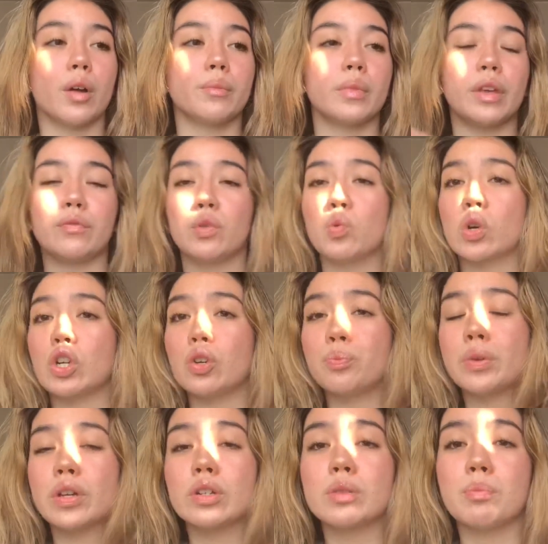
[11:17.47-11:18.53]
If you want to
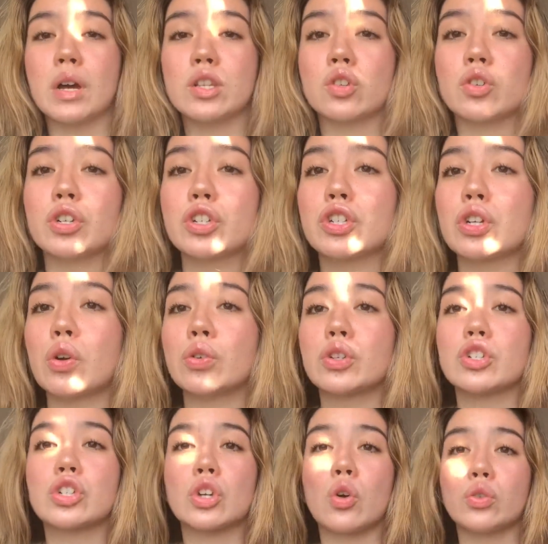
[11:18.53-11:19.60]
build muscle on your shoulders,
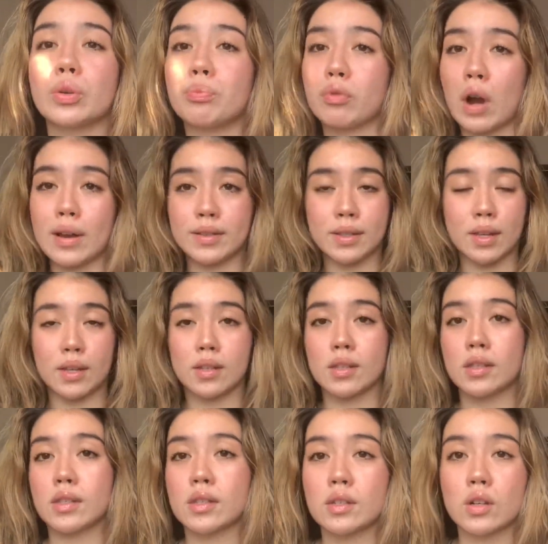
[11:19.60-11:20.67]
shoulder presses,
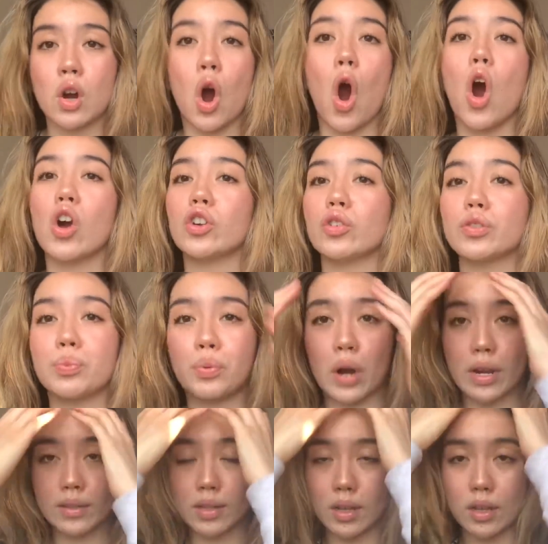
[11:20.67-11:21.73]
Arnold
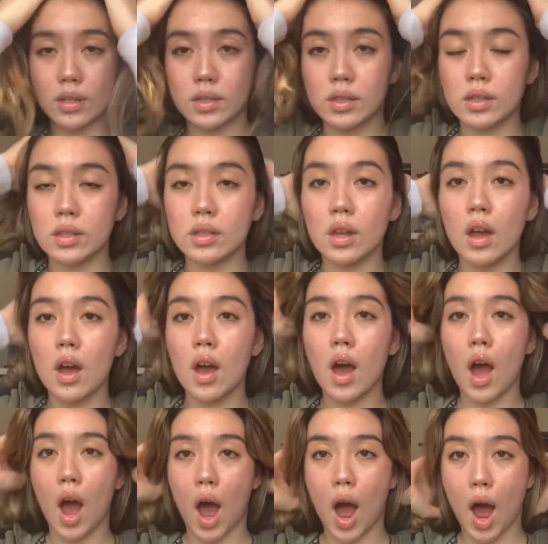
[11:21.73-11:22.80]
presses.
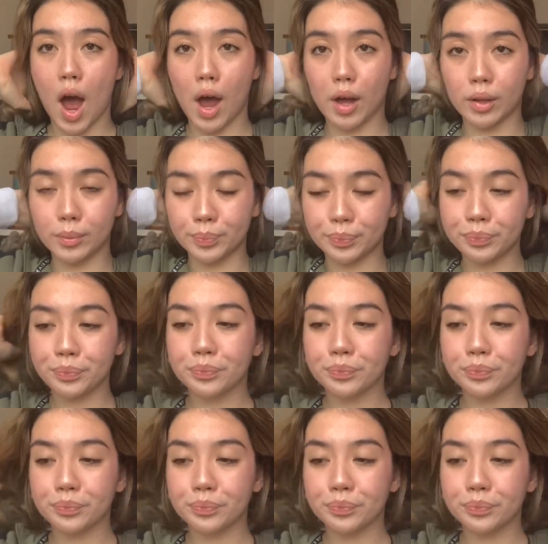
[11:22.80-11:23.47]
If